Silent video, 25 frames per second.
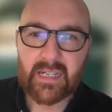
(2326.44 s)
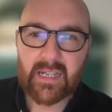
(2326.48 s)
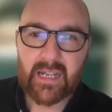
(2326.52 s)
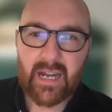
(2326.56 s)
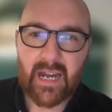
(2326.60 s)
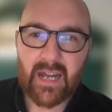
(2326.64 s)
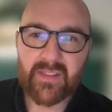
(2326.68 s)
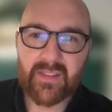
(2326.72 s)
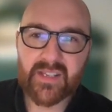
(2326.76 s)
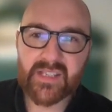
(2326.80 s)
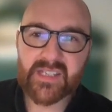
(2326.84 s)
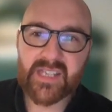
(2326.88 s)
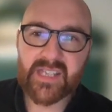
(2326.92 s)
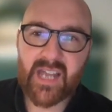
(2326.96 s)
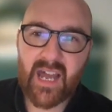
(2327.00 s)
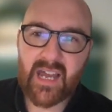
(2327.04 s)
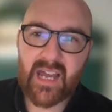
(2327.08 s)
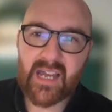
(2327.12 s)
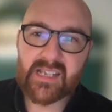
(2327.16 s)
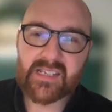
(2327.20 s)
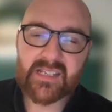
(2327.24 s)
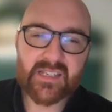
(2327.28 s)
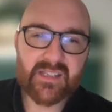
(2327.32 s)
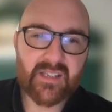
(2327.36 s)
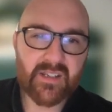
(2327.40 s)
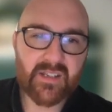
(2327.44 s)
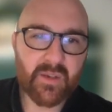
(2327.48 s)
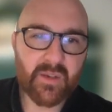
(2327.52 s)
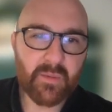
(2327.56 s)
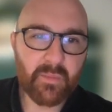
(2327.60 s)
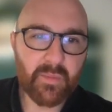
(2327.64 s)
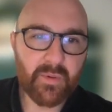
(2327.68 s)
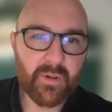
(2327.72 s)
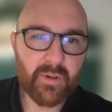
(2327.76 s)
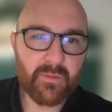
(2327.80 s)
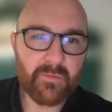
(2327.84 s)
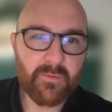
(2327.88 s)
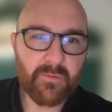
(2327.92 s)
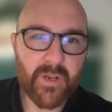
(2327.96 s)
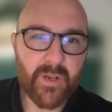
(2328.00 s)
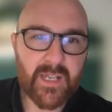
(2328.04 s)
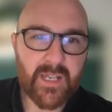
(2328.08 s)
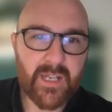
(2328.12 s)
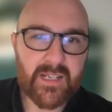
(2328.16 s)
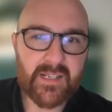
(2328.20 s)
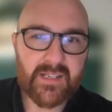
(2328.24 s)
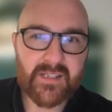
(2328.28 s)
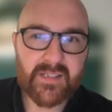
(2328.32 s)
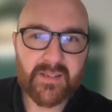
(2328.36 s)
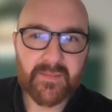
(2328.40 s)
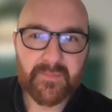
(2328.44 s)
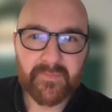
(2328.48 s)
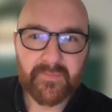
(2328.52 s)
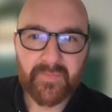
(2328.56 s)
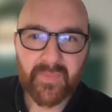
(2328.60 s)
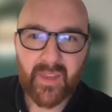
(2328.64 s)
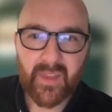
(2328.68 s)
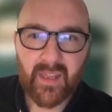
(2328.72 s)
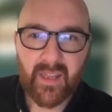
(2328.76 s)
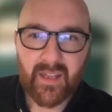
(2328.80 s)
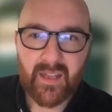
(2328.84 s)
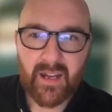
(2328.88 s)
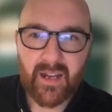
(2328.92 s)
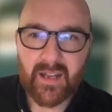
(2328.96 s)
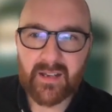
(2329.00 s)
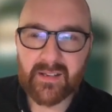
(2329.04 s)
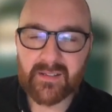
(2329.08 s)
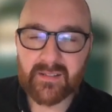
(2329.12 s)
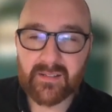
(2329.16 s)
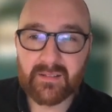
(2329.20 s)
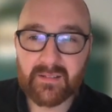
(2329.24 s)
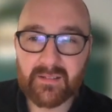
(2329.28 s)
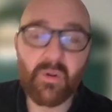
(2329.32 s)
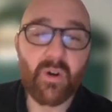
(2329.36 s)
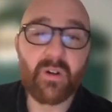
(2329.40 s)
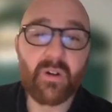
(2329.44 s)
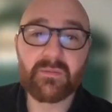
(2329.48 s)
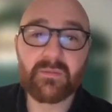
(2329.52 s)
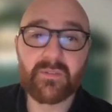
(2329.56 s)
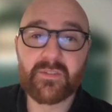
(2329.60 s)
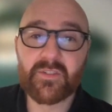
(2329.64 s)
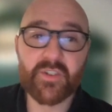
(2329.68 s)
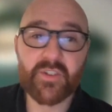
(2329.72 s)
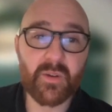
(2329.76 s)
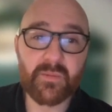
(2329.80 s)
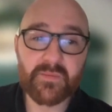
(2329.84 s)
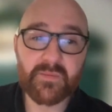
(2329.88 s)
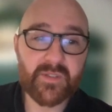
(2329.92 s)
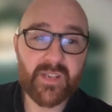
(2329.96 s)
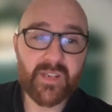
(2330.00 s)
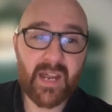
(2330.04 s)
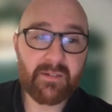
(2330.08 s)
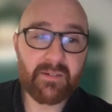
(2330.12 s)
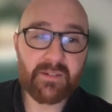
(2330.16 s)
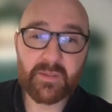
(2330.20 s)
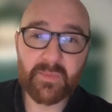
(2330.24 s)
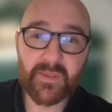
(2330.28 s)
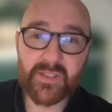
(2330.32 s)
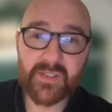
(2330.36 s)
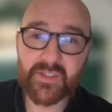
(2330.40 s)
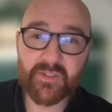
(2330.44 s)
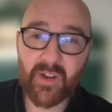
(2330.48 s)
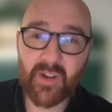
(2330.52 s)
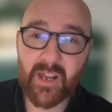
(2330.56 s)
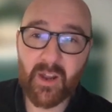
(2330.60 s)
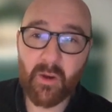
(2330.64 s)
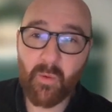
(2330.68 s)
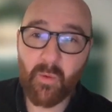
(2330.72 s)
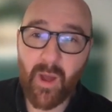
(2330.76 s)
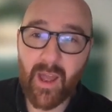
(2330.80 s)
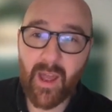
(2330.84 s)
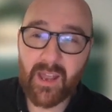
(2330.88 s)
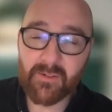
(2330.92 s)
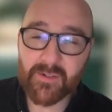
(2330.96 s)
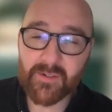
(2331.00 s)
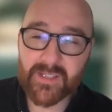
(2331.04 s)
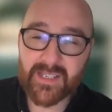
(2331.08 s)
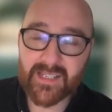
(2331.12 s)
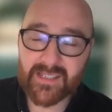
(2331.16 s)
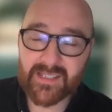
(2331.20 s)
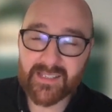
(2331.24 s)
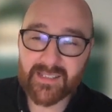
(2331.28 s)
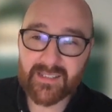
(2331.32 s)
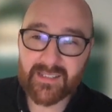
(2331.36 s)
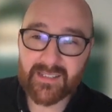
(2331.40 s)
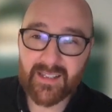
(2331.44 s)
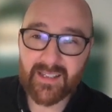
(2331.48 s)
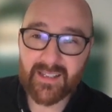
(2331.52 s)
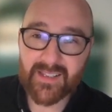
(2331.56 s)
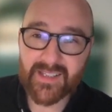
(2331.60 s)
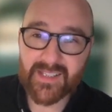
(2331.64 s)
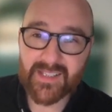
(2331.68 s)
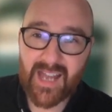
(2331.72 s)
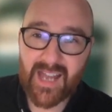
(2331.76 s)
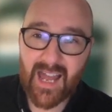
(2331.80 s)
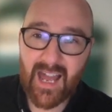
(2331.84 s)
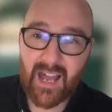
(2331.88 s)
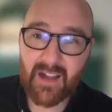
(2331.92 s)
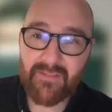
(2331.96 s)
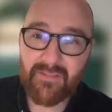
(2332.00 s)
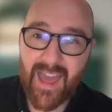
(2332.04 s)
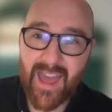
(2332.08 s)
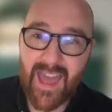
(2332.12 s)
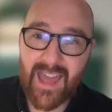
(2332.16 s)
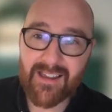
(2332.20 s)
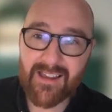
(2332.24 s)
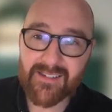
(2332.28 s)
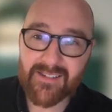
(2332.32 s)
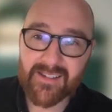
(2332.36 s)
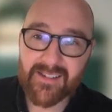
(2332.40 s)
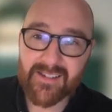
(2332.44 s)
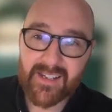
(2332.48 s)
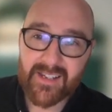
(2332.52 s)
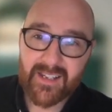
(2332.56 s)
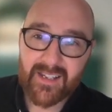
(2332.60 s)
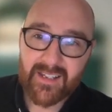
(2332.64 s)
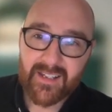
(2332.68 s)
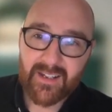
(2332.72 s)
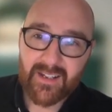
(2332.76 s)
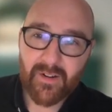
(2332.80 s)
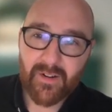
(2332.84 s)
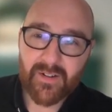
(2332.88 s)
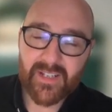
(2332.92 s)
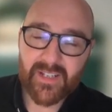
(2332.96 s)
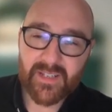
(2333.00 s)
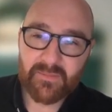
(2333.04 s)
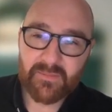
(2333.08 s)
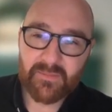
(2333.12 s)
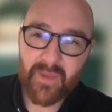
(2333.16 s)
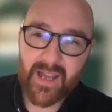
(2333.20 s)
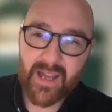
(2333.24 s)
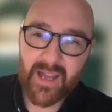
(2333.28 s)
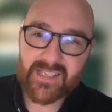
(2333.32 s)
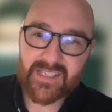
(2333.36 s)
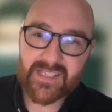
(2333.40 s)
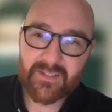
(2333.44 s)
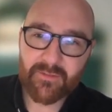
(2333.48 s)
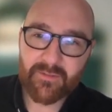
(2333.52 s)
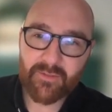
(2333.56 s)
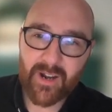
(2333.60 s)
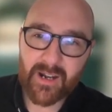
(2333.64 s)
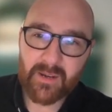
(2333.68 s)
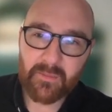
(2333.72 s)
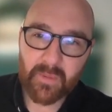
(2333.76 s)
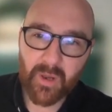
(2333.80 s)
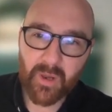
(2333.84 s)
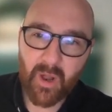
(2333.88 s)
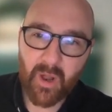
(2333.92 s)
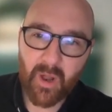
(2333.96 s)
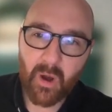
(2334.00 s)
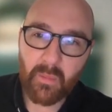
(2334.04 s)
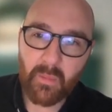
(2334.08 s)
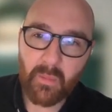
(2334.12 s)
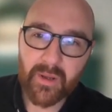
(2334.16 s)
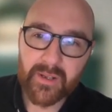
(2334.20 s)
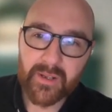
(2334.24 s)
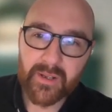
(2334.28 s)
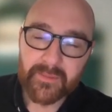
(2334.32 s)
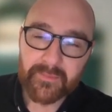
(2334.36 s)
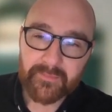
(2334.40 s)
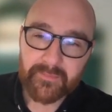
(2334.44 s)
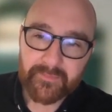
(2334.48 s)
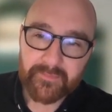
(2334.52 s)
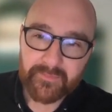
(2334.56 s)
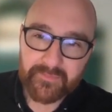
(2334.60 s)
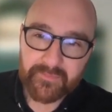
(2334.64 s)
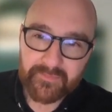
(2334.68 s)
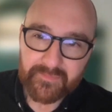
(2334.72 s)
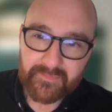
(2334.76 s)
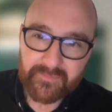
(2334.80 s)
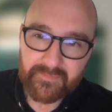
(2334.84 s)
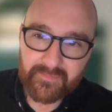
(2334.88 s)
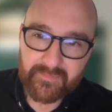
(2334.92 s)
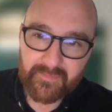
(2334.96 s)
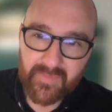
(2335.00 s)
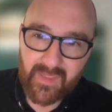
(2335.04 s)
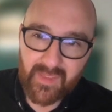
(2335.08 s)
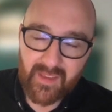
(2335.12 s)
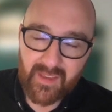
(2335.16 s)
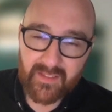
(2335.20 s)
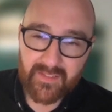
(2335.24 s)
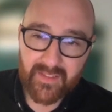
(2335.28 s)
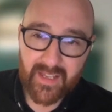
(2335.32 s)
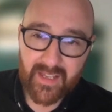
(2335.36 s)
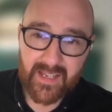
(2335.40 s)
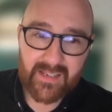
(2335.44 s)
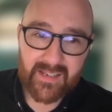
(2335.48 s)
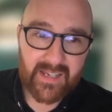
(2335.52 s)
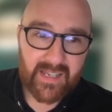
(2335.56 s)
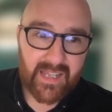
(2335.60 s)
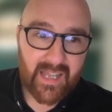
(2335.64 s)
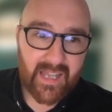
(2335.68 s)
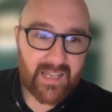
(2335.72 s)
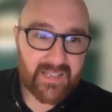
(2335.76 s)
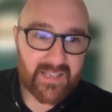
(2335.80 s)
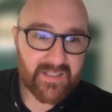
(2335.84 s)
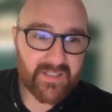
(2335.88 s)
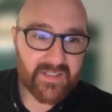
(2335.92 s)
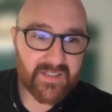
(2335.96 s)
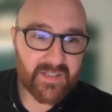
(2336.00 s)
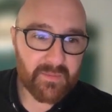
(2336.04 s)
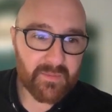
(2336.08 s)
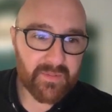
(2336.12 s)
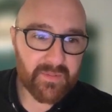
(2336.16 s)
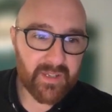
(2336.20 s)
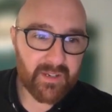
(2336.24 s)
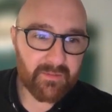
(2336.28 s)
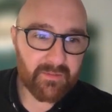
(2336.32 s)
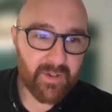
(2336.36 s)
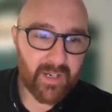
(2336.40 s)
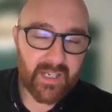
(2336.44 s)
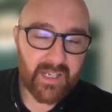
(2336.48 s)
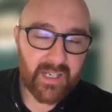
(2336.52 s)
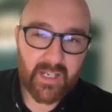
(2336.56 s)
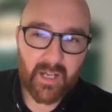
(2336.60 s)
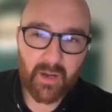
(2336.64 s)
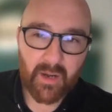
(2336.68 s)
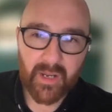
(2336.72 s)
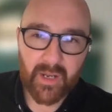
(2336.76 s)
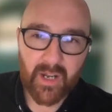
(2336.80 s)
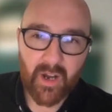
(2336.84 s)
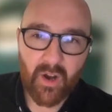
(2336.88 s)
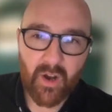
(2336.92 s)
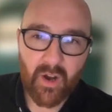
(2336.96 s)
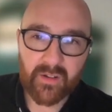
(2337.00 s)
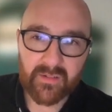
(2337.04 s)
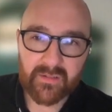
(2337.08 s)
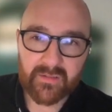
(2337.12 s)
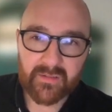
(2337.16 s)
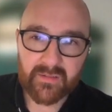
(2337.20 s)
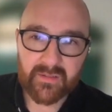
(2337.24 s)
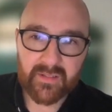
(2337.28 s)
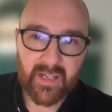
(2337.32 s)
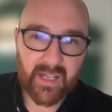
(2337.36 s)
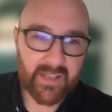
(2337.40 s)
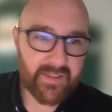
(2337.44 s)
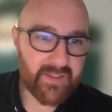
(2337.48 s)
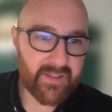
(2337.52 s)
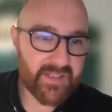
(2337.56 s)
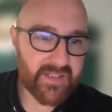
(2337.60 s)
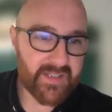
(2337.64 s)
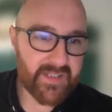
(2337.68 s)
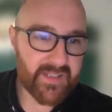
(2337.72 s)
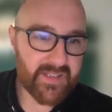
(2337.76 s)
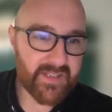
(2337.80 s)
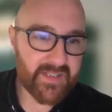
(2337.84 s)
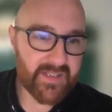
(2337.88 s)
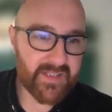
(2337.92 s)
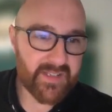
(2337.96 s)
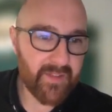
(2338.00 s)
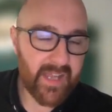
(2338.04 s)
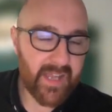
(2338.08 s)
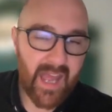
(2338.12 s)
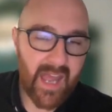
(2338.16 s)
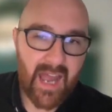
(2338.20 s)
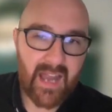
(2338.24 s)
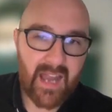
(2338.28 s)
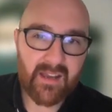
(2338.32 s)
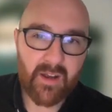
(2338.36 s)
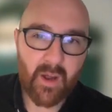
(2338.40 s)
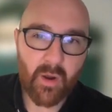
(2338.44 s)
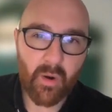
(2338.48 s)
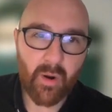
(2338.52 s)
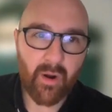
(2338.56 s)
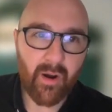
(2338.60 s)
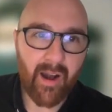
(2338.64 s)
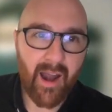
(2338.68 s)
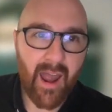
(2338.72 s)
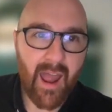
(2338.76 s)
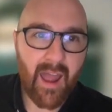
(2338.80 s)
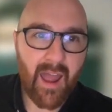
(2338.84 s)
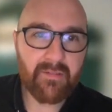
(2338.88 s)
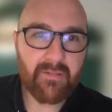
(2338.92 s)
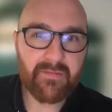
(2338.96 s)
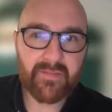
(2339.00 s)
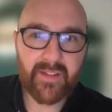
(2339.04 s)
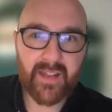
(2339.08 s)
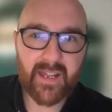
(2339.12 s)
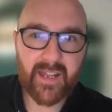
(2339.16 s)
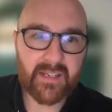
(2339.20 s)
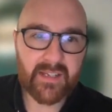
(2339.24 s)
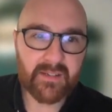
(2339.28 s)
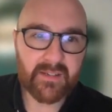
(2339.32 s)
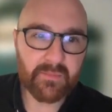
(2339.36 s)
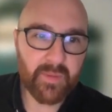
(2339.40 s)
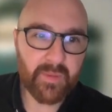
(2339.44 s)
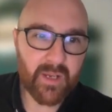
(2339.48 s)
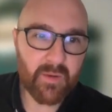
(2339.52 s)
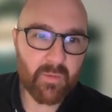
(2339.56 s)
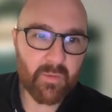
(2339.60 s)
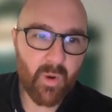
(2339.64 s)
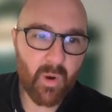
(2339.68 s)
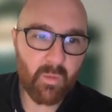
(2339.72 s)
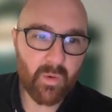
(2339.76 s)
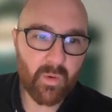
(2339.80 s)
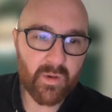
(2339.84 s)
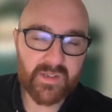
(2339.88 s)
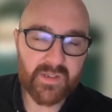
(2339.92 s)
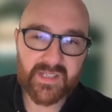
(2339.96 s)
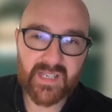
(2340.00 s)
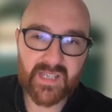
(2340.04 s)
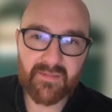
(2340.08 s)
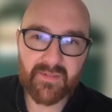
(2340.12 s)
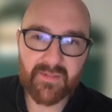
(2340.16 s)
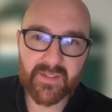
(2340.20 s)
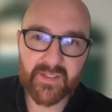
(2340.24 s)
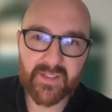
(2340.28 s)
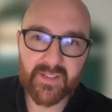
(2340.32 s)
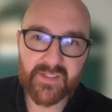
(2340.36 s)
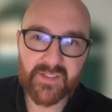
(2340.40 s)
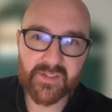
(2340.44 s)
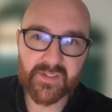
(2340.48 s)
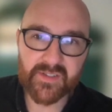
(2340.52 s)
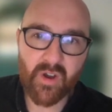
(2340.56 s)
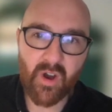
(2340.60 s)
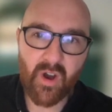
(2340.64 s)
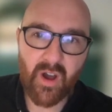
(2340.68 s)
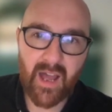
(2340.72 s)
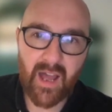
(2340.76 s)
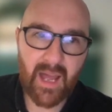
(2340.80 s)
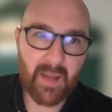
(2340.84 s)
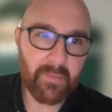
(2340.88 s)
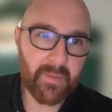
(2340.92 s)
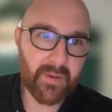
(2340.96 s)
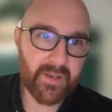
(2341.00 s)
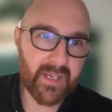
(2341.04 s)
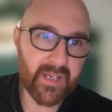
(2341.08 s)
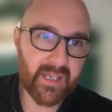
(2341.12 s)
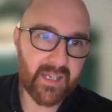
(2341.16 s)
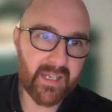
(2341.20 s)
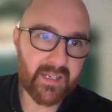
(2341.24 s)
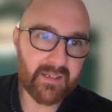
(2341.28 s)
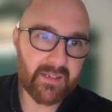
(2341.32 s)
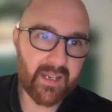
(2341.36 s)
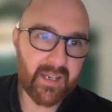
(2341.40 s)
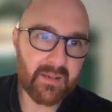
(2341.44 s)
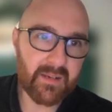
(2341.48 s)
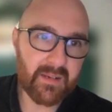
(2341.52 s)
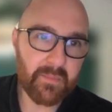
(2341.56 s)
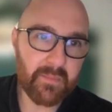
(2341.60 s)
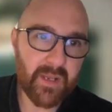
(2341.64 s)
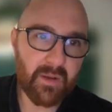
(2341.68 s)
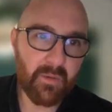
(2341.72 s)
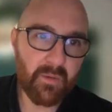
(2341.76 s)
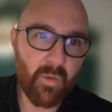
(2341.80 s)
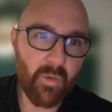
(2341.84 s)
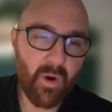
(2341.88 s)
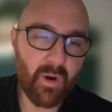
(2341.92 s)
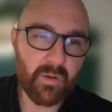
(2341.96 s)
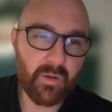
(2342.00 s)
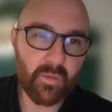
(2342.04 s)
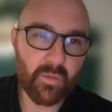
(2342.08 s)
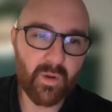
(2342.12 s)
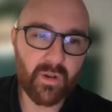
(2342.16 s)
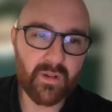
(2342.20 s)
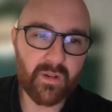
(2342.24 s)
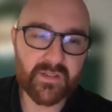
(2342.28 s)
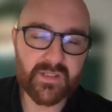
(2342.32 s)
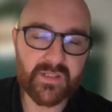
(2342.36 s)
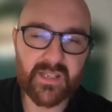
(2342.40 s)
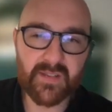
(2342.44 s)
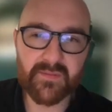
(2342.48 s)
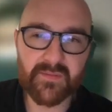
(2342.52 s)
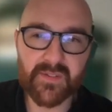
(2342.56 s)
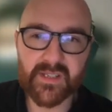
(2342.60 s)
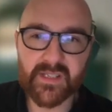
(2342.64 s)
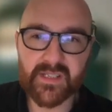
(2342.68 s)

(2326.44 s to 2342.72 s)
And the size is the number of reads. And what jumped out to me straight away was at the start of N was this massive red blob that indicates there's something really going on at the start of the N ORF in B.1.1.7 that's not happening in B.1.1.7.7.